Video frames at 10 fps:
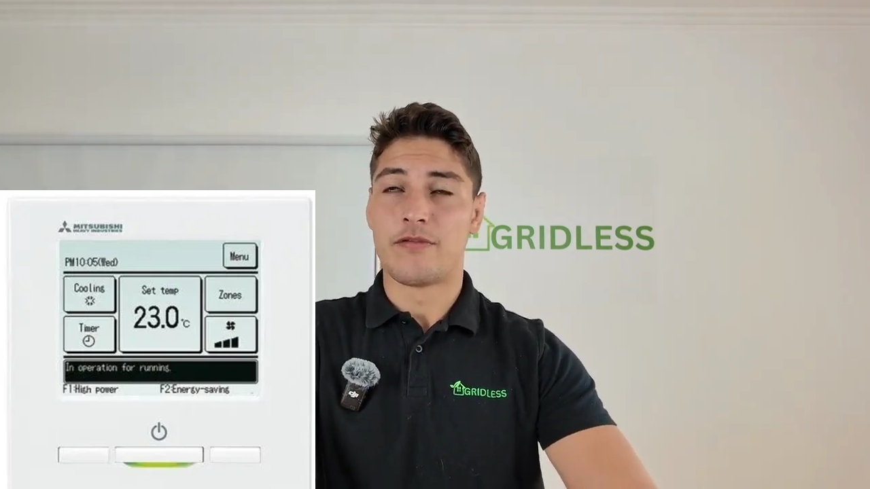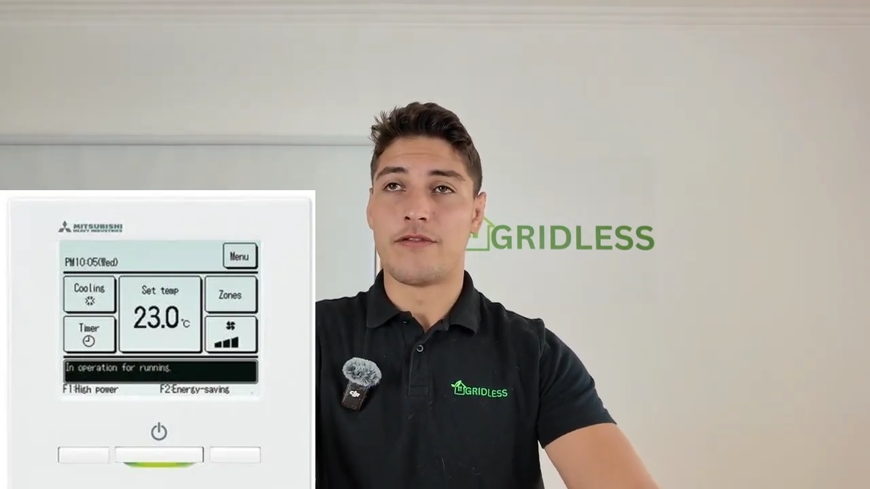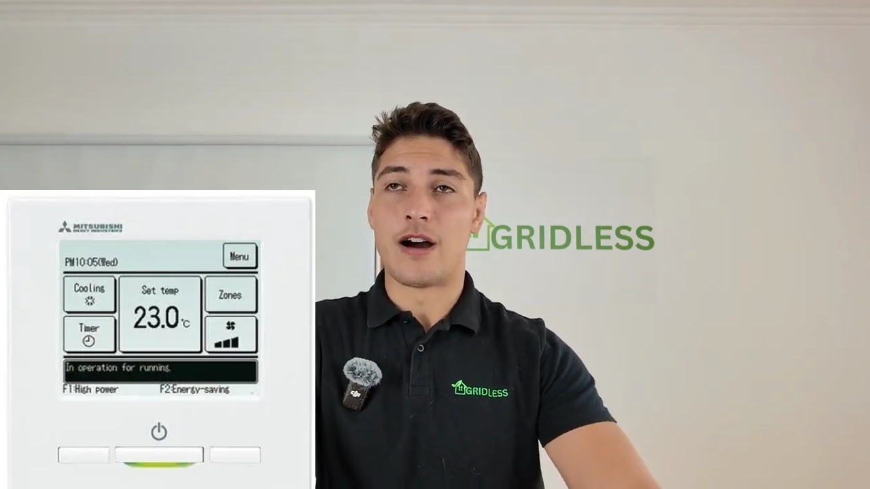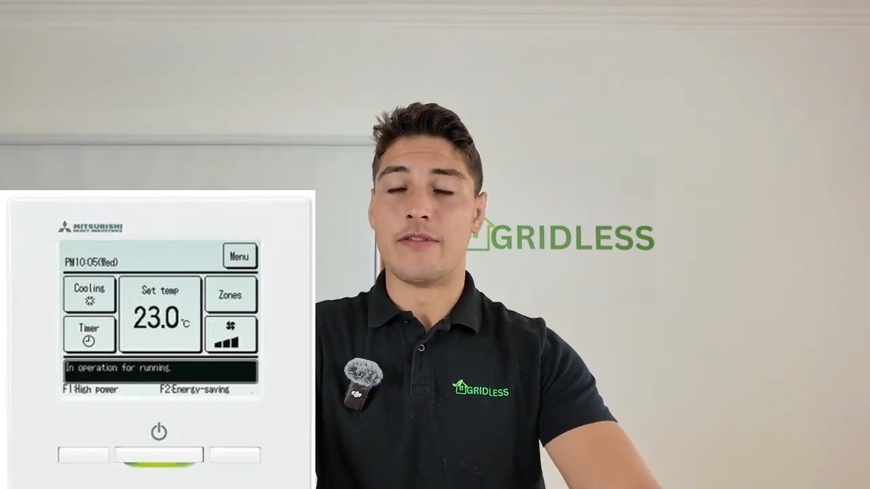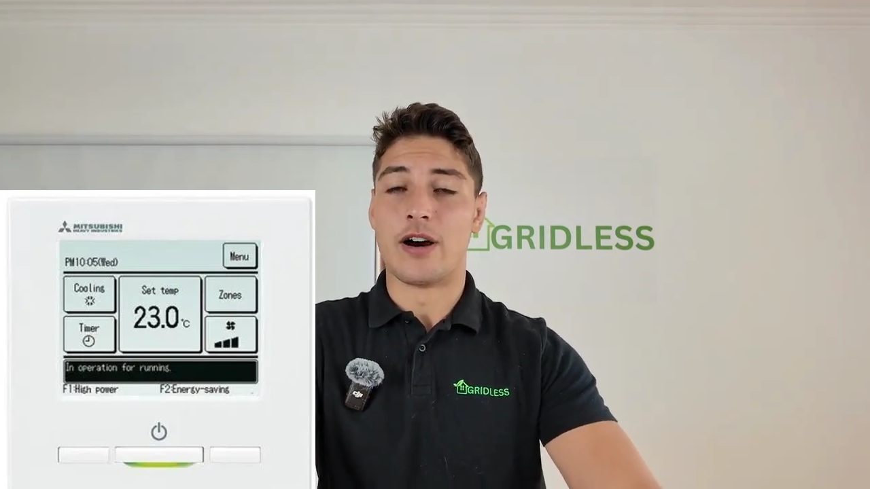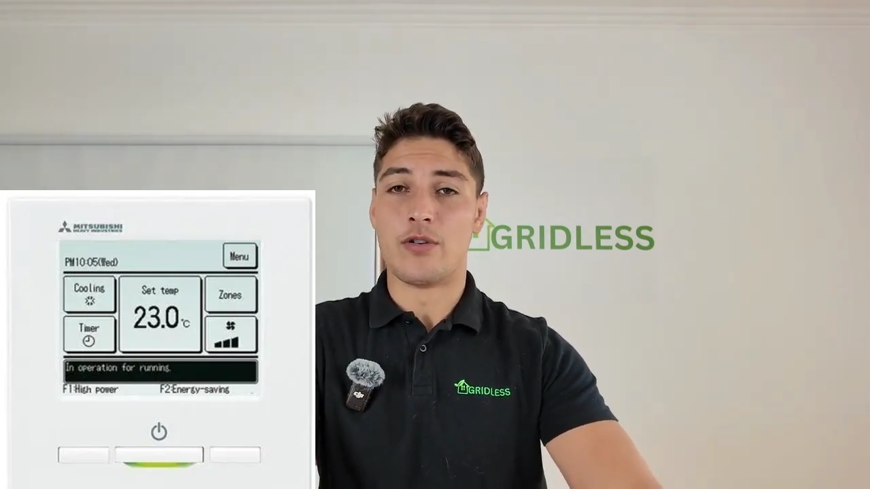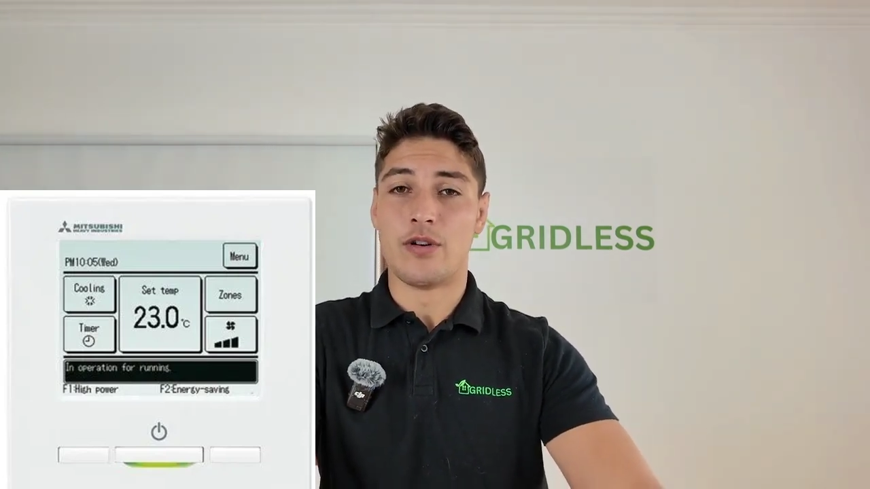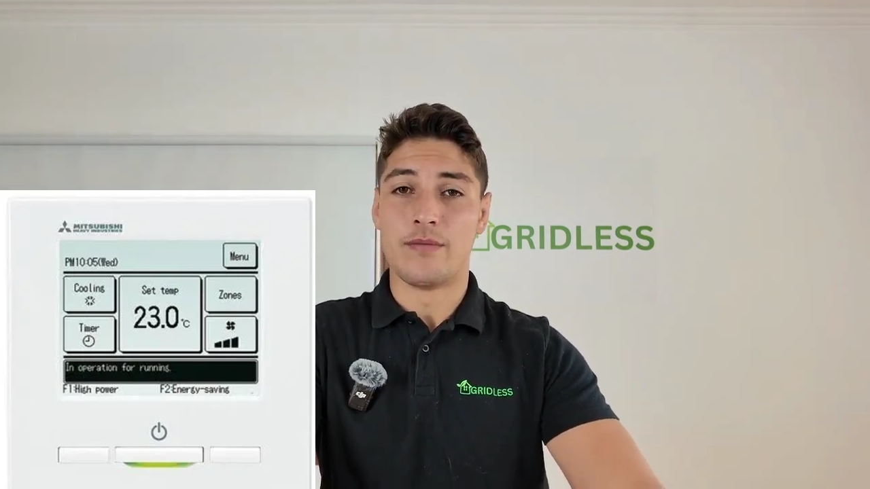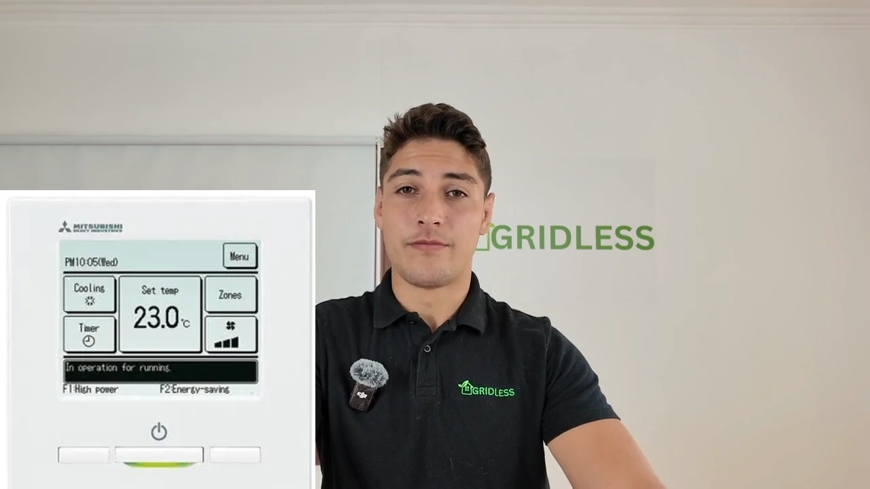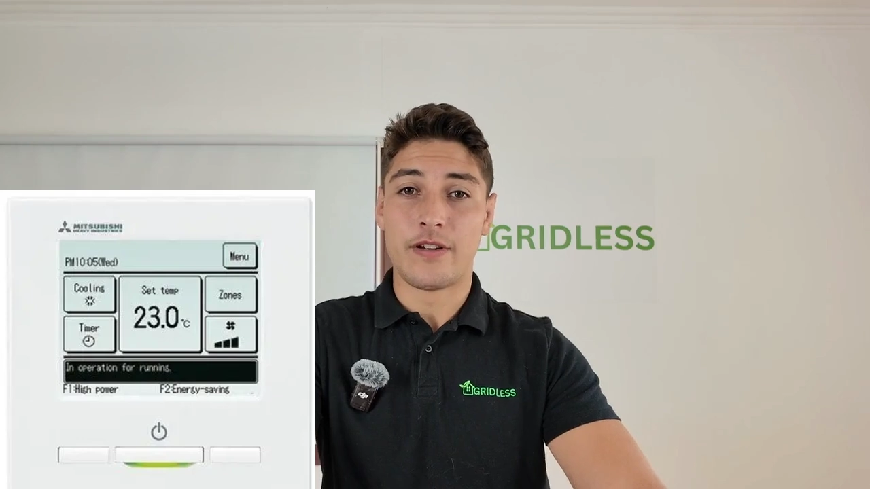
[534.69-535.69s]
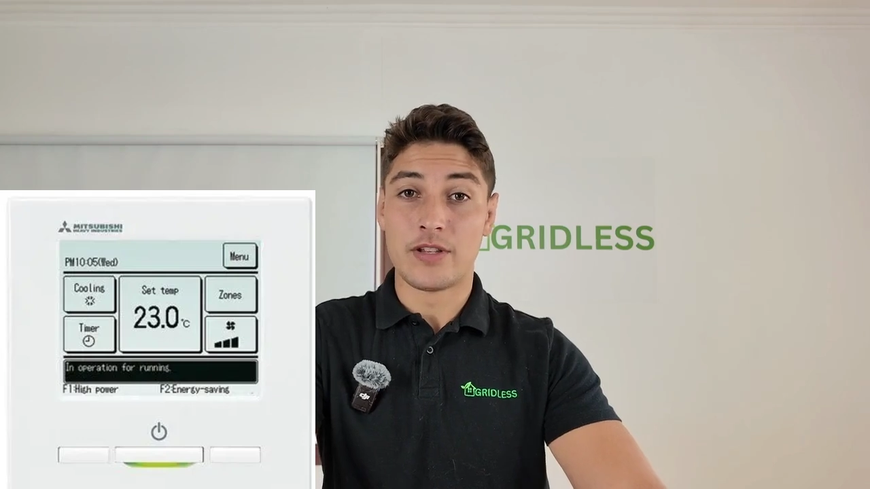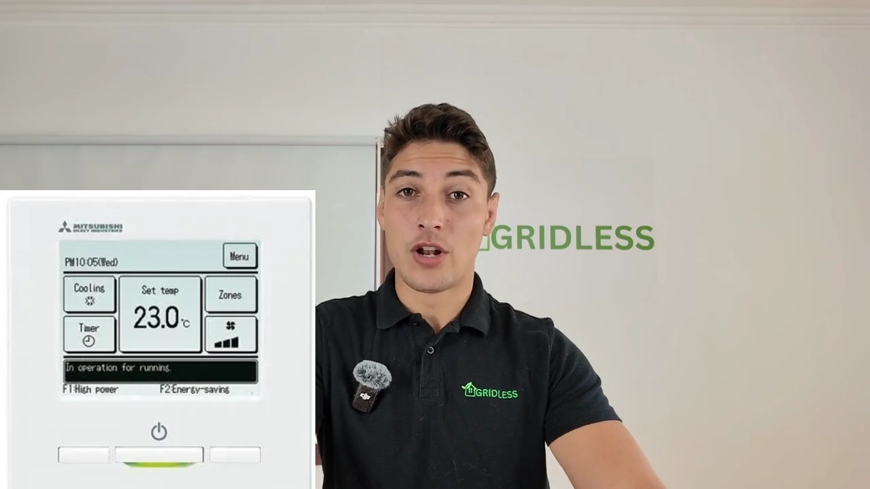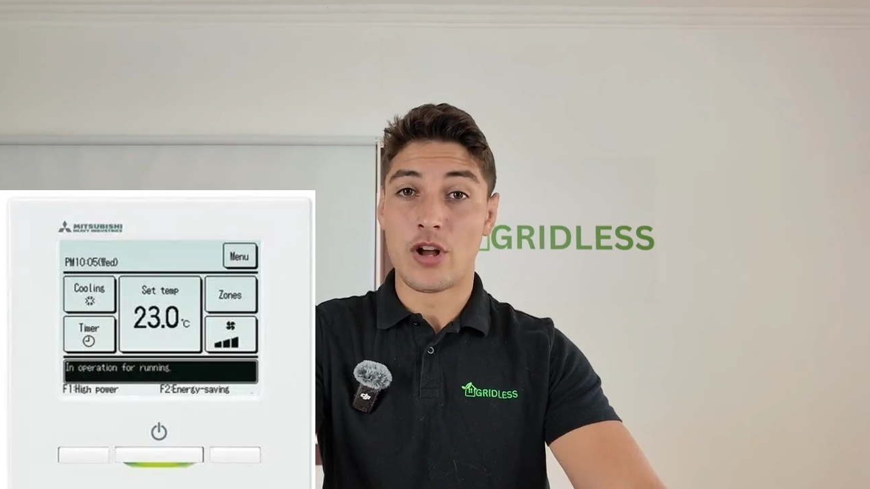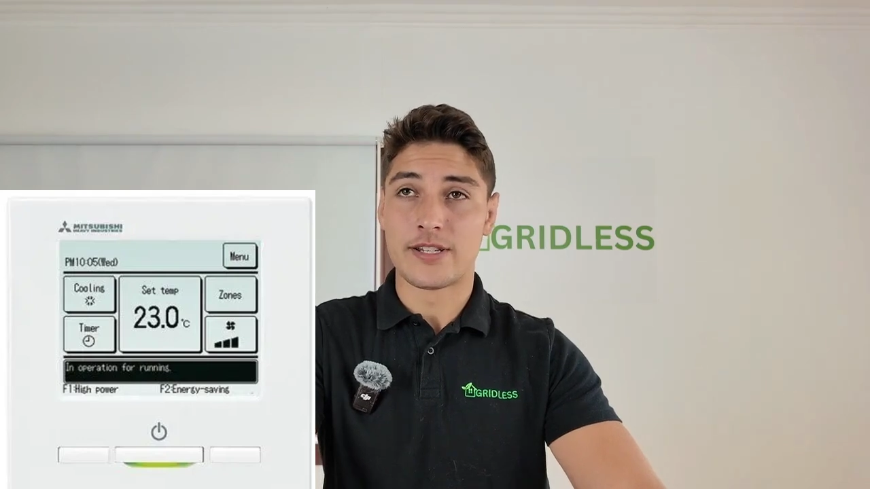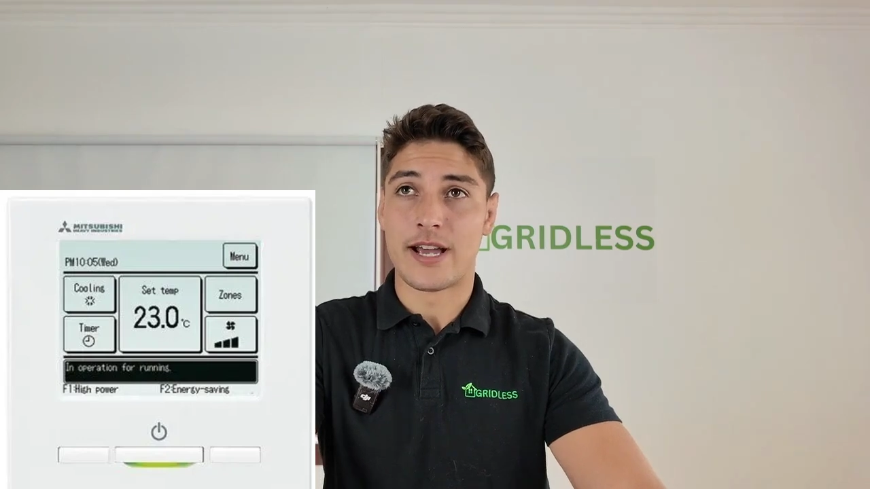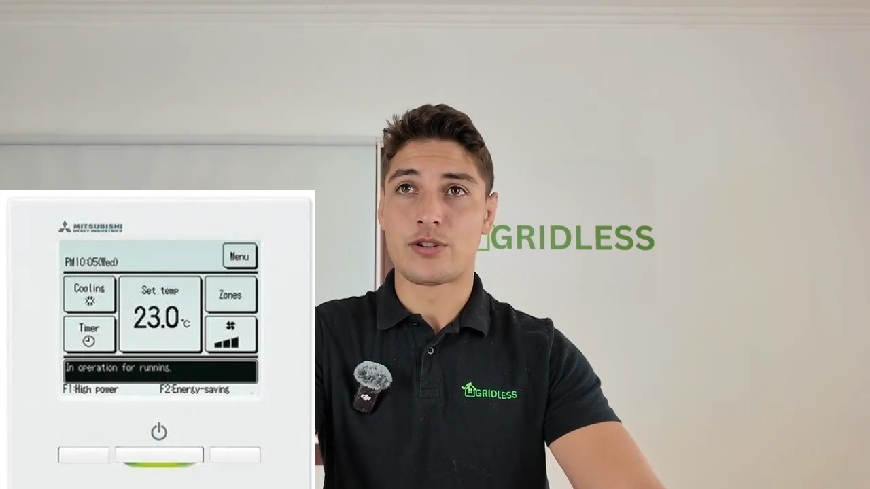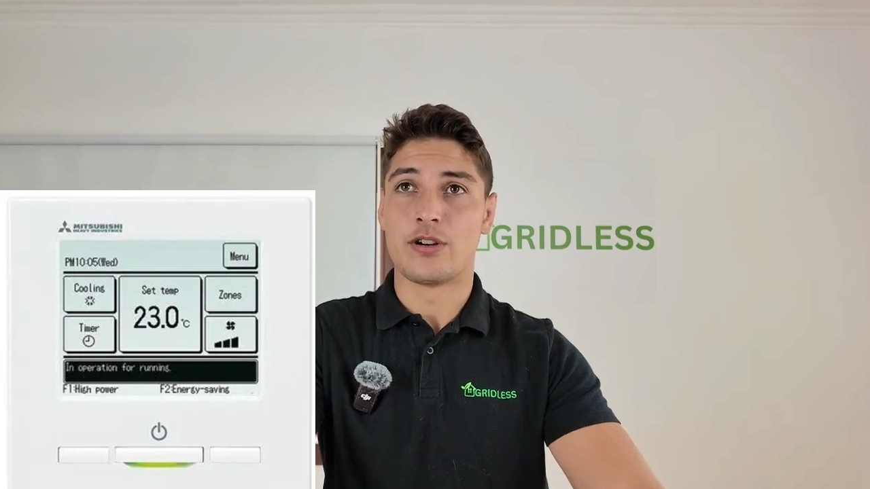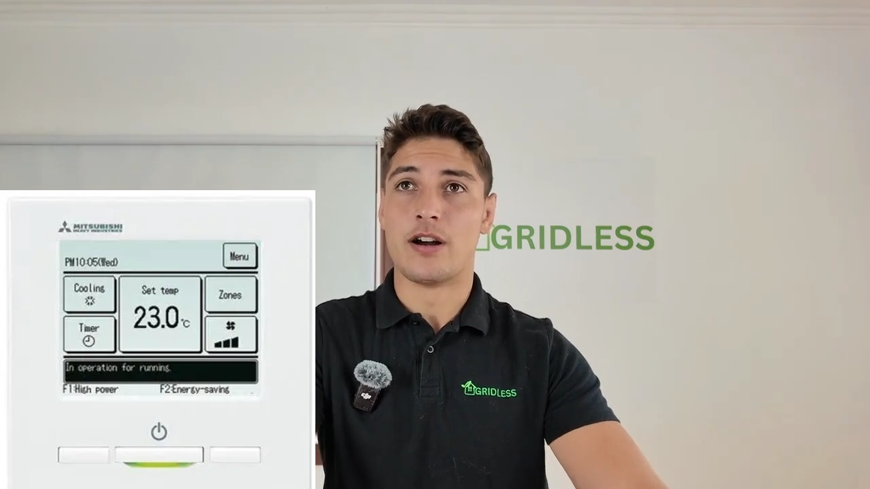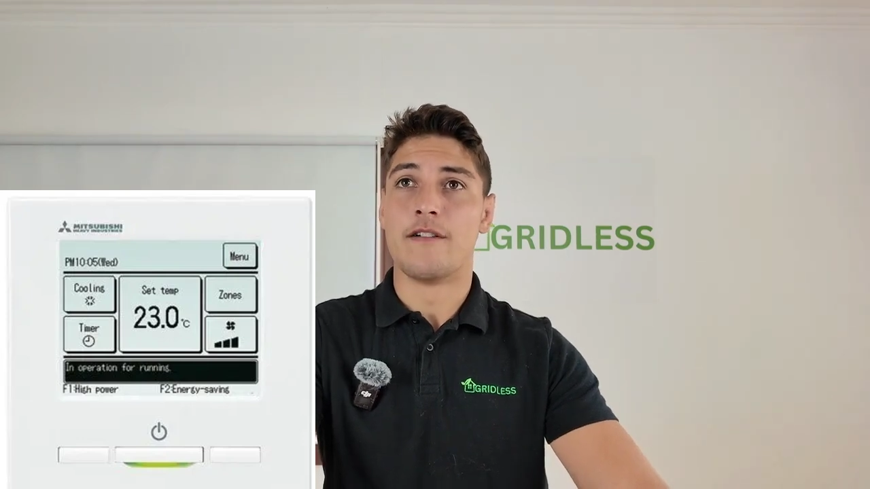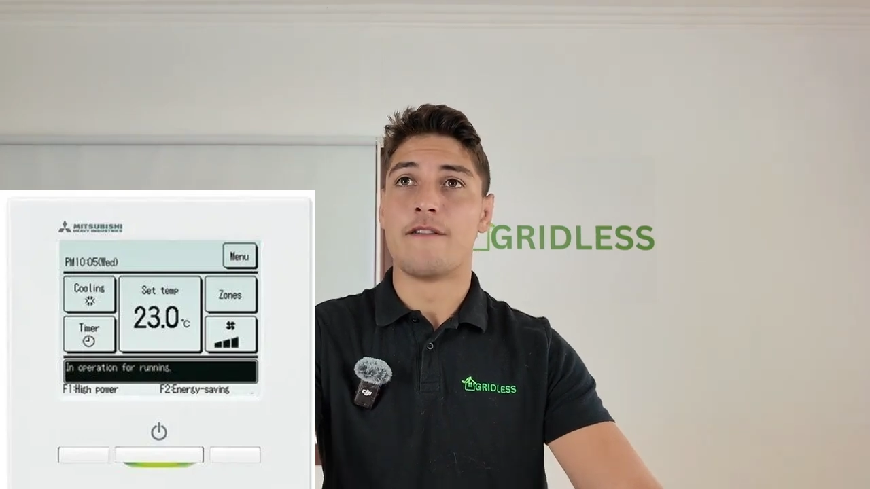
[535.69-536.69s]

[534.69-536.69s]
$550 extra.